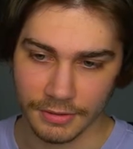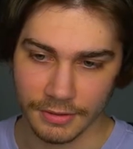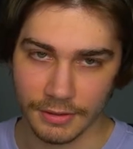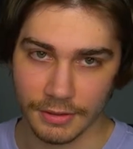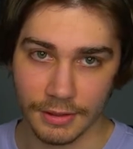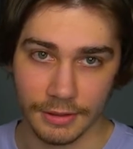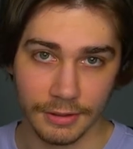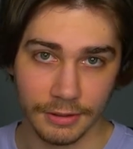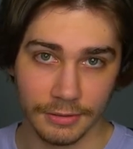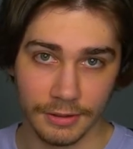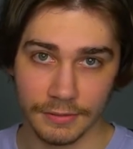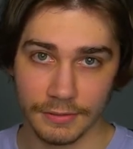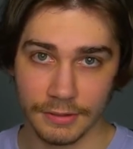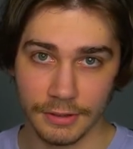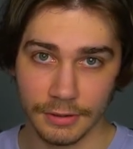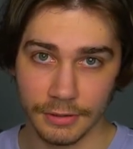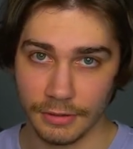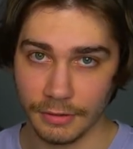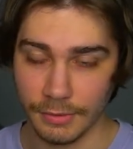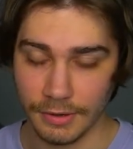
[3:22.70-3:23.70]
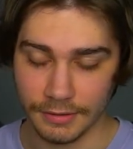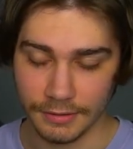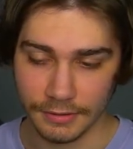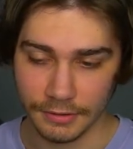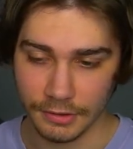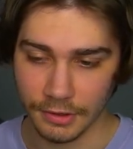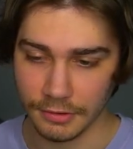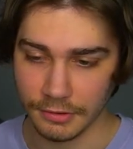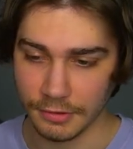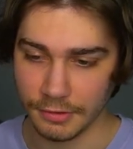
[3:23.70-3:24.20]
it. They don't even know they're wasting
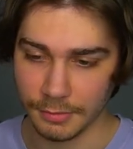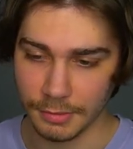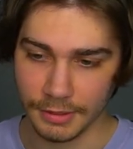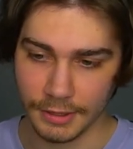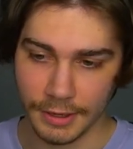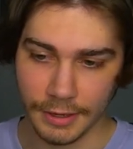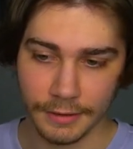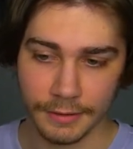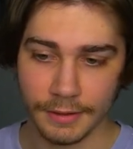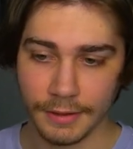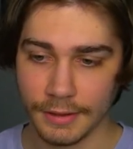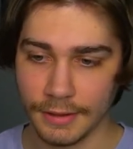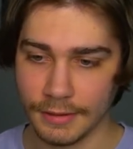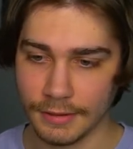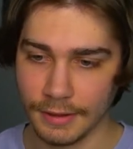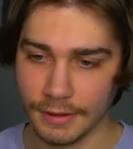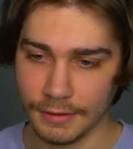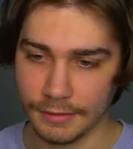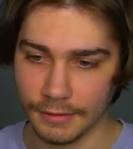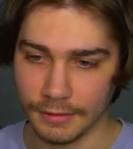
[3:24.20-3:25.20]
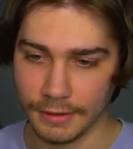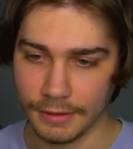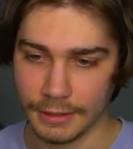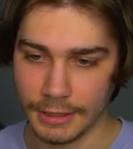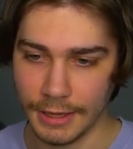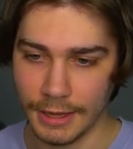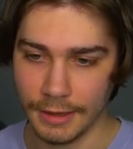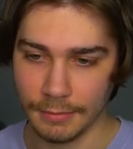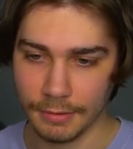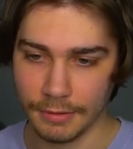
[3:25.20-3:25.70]
charges. But yeah, that is a thing that
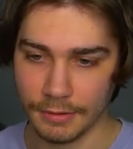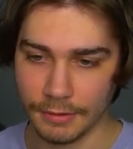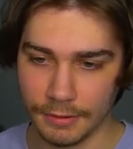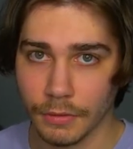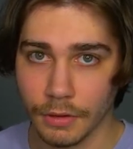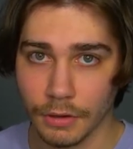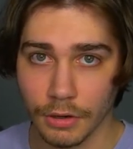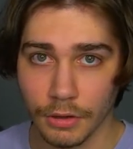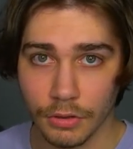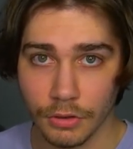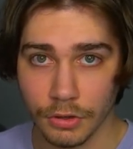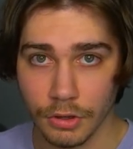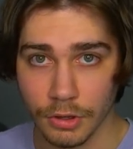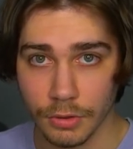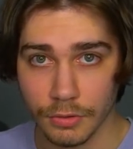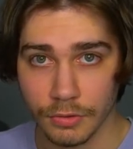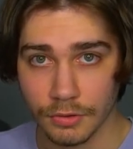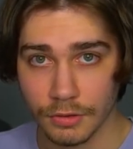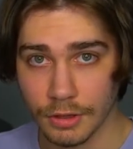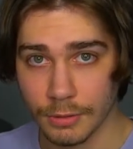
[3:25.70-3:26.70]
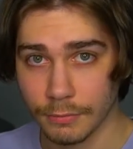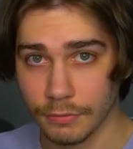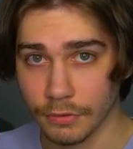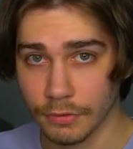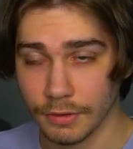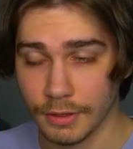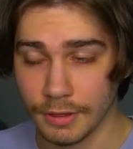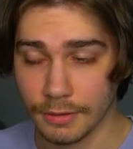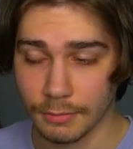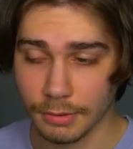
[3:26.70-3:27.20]
happens. Another huge tip for
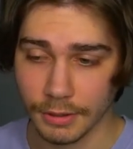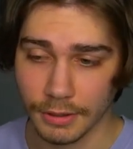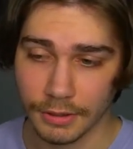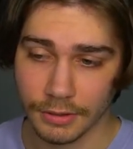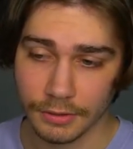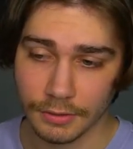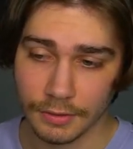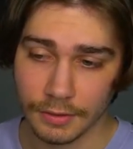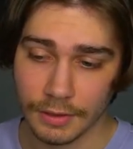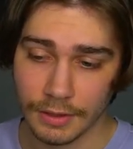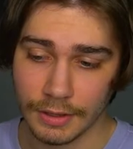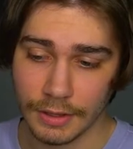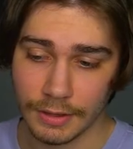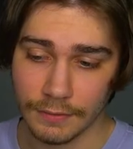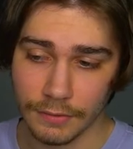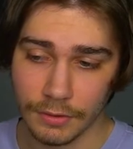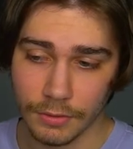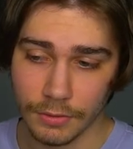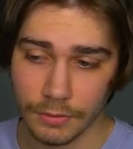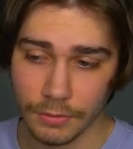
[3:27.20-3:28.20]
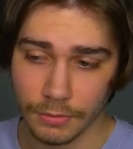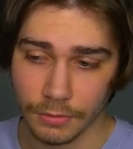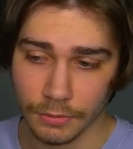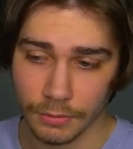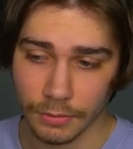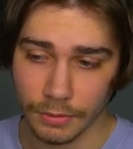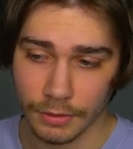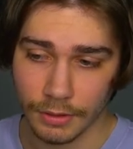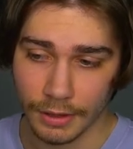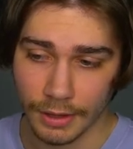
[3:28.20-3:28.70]
teen players, if you
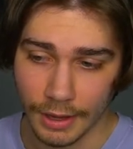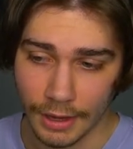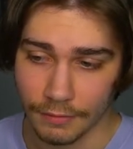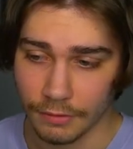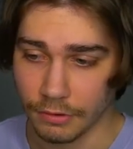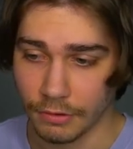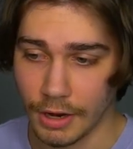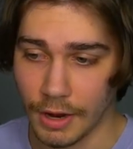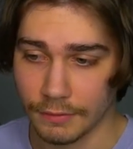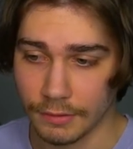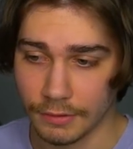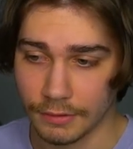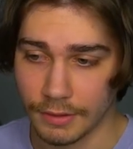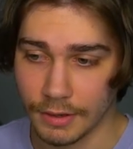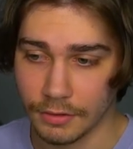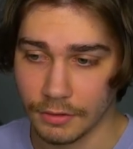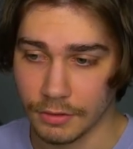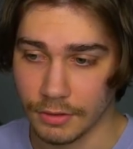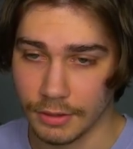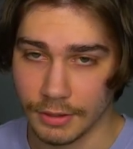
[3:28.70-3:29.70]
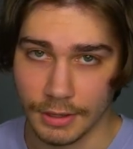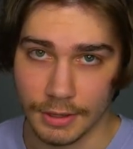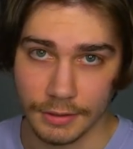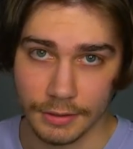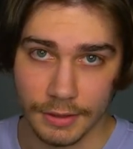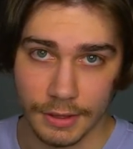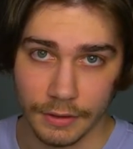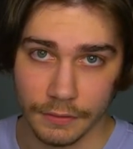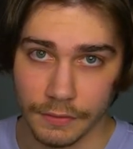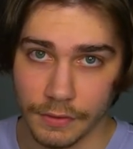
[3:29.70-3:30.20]
have a crafting station and get to
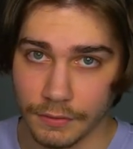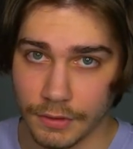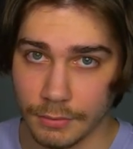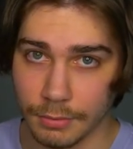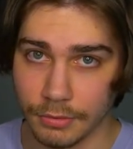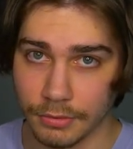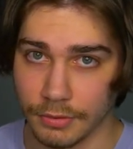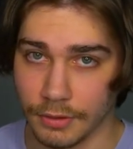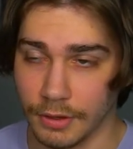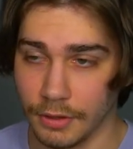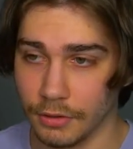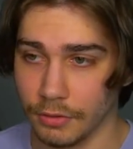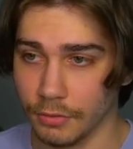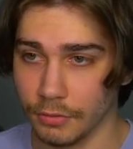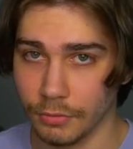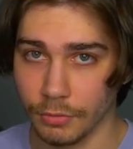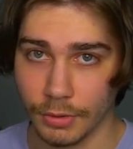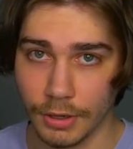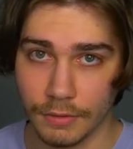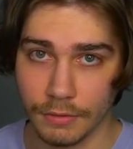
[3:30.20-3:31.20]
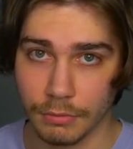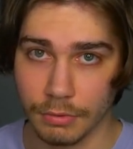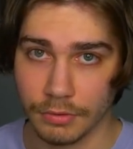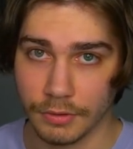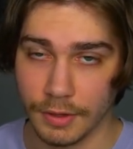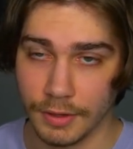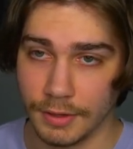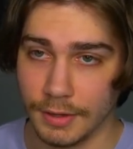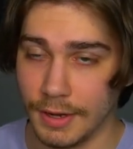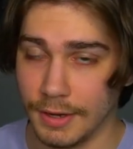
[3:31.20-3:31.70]
like 50% or whatever
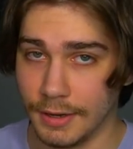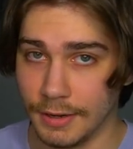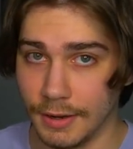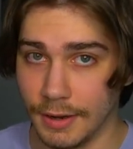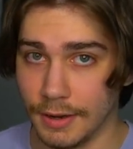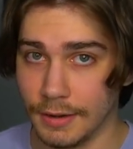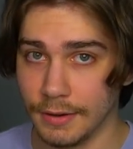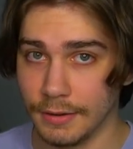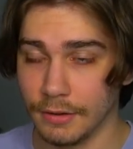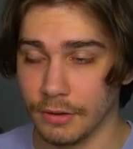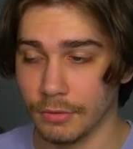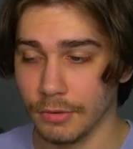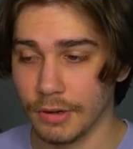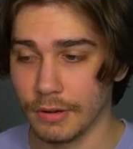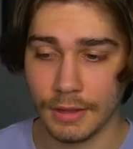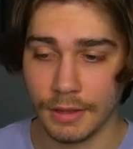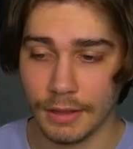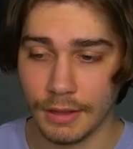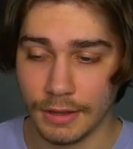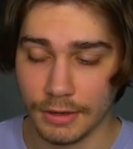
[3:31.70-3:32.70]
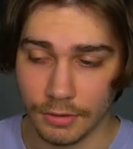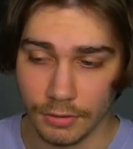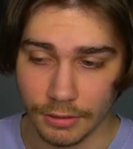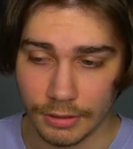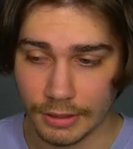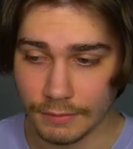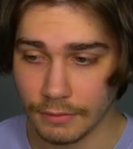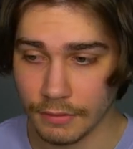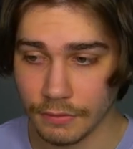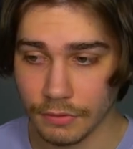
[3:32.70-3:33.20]
percent, 99 it or whatever, and you
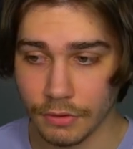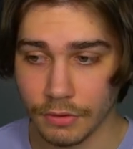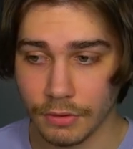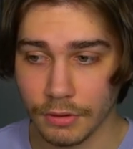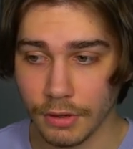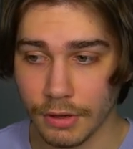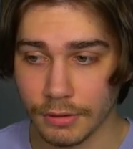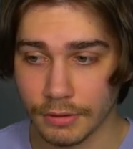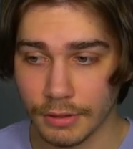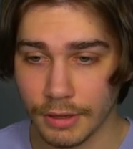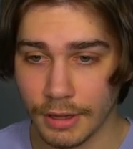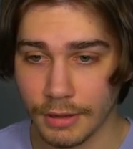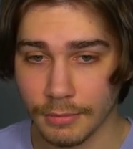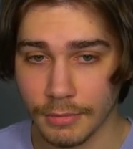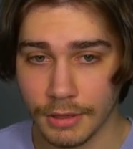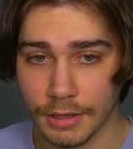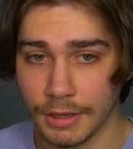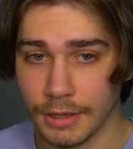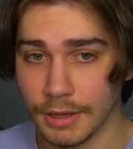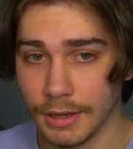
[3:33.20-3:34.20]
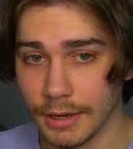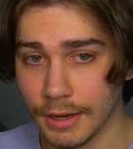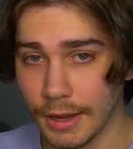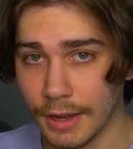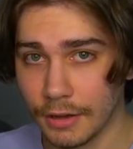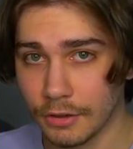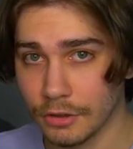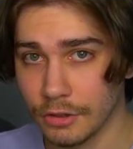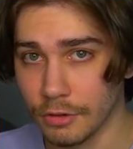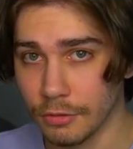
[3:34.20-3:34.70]
leave it for a long time, it
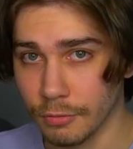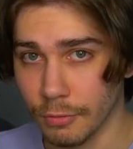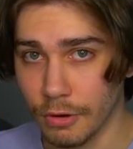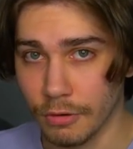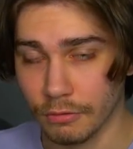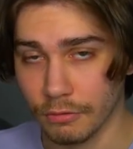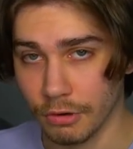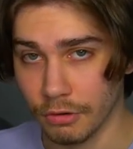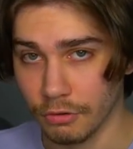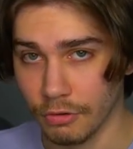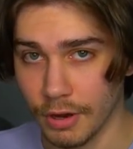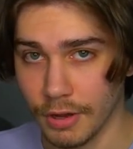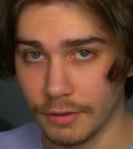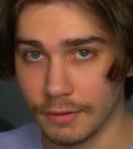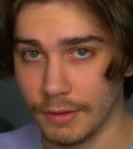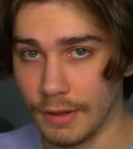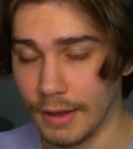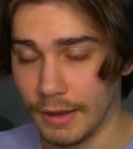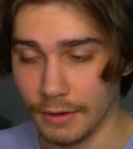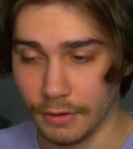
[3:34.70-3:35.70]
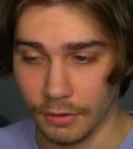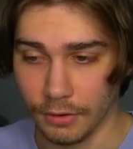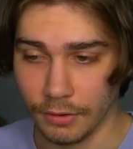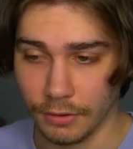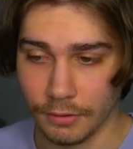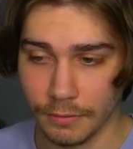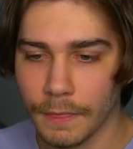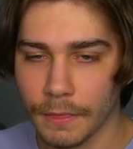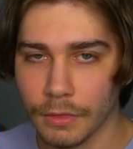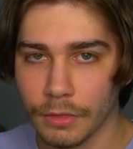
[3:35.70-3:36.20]
actually won't regress at
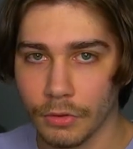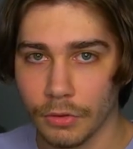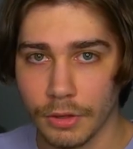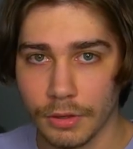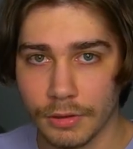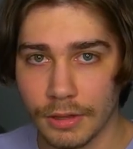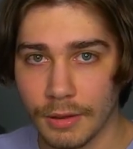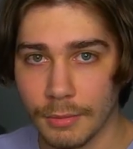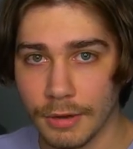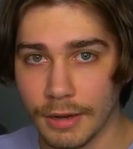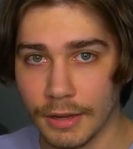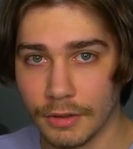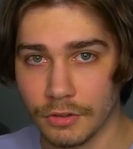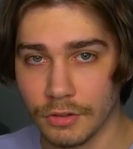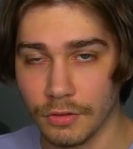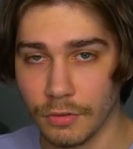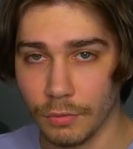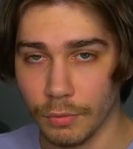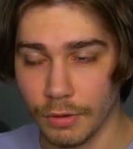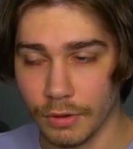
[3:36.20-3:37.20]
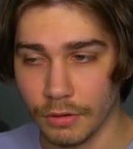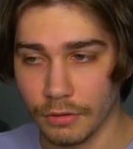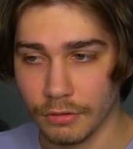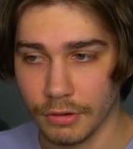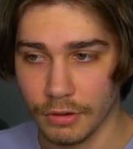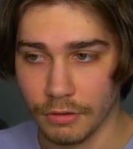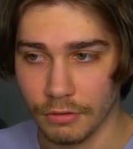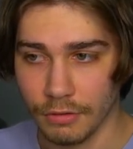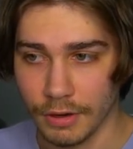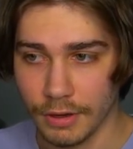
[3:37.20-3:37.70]
all. The only time it actually will
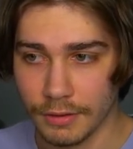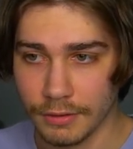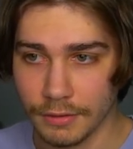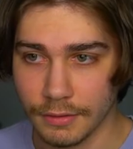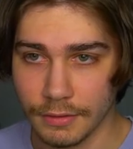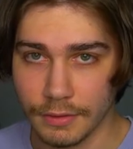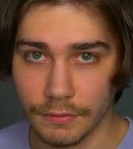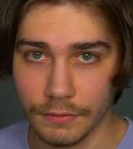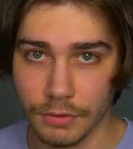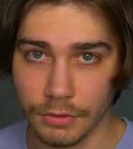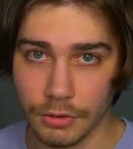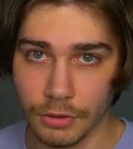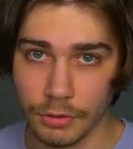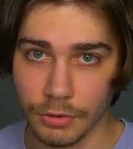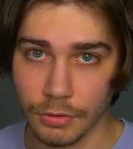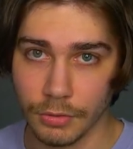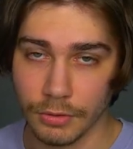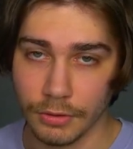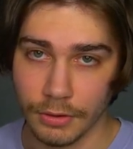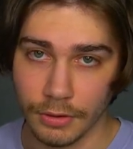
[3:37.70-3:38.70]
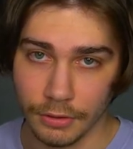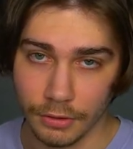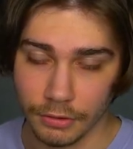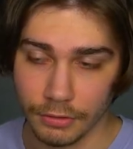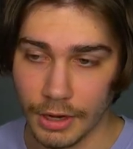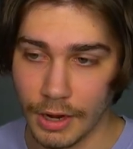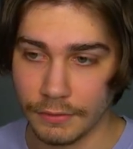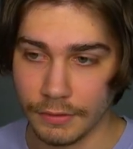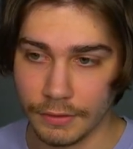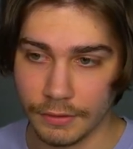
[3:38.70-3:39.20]
regress is if you go to another
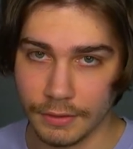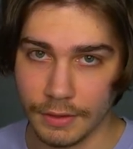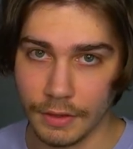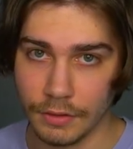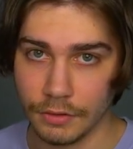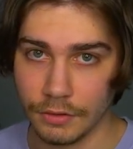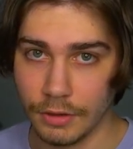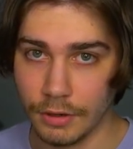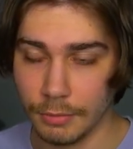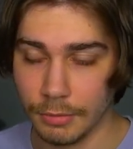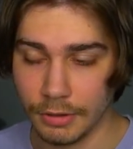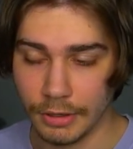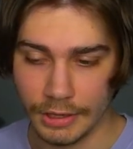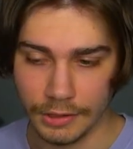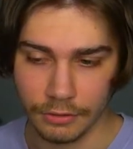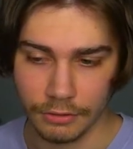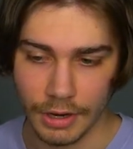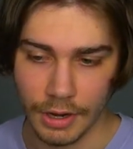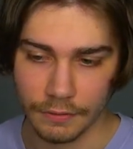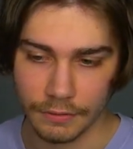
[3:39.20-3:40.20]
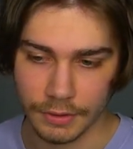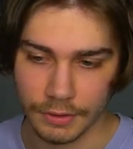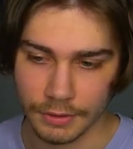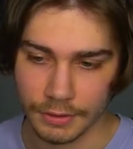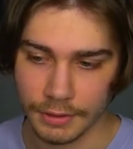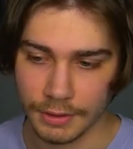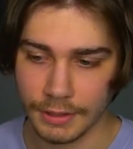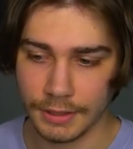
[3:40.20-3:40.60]
crafting station and begin crafting.